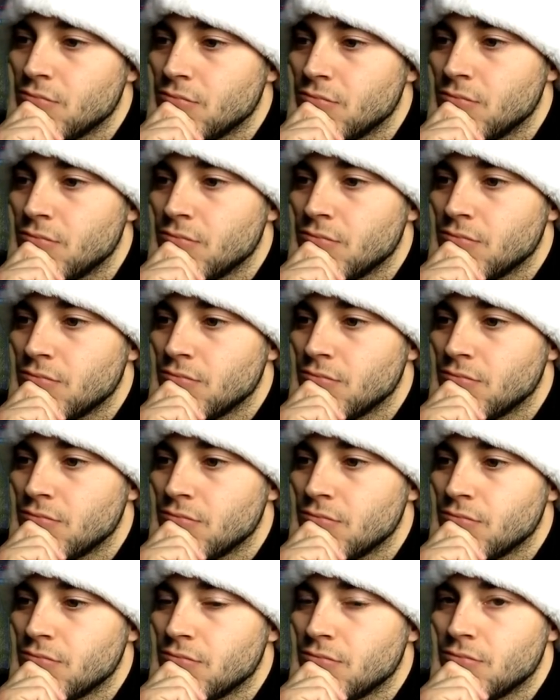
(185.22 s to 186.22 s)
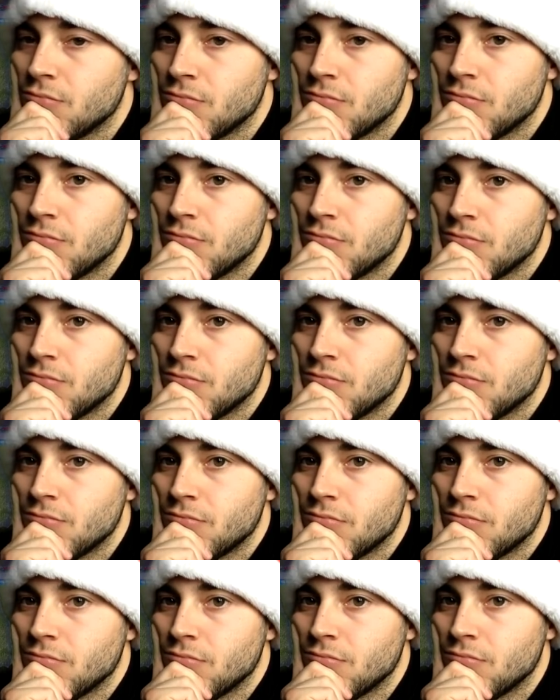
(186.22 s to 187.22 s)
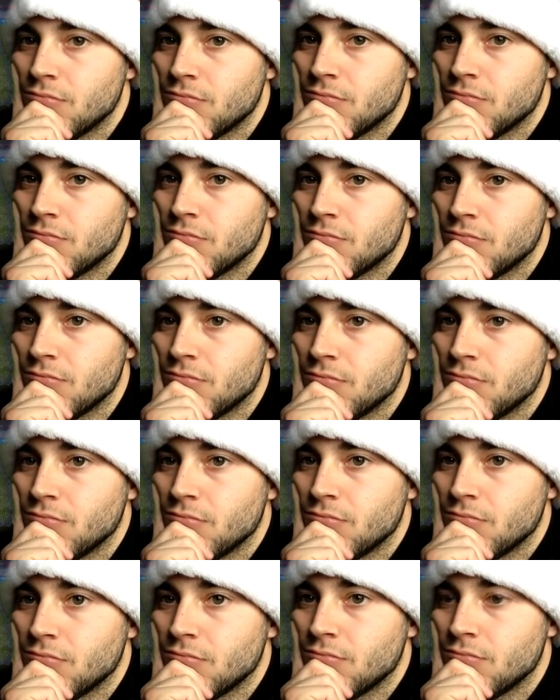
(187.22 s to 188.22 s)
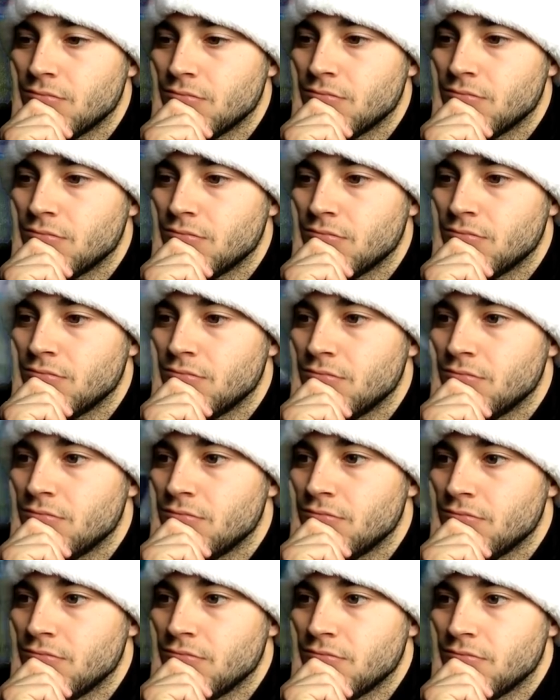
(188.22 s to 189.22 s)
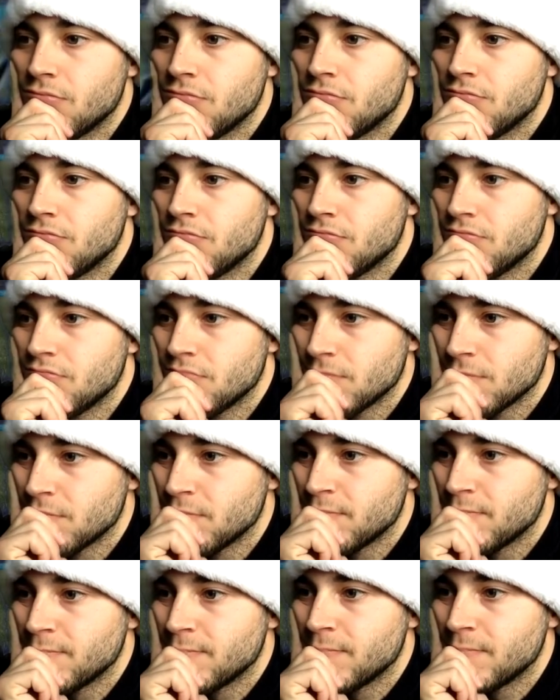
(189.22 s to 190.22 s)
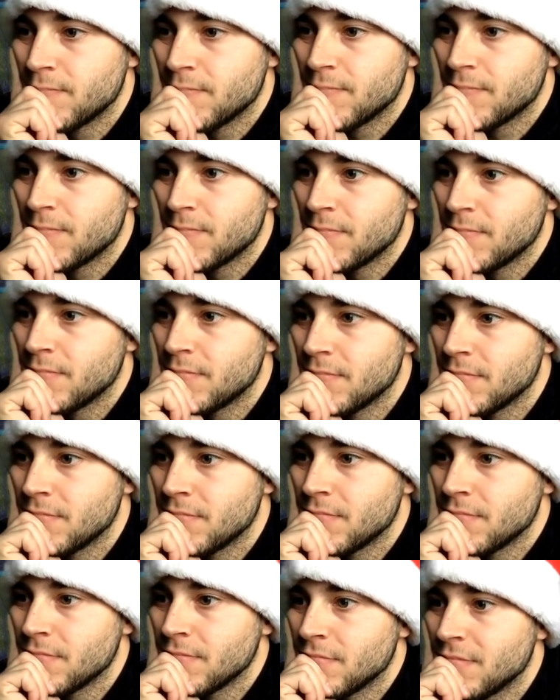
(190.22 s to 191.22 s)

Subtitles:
(silent)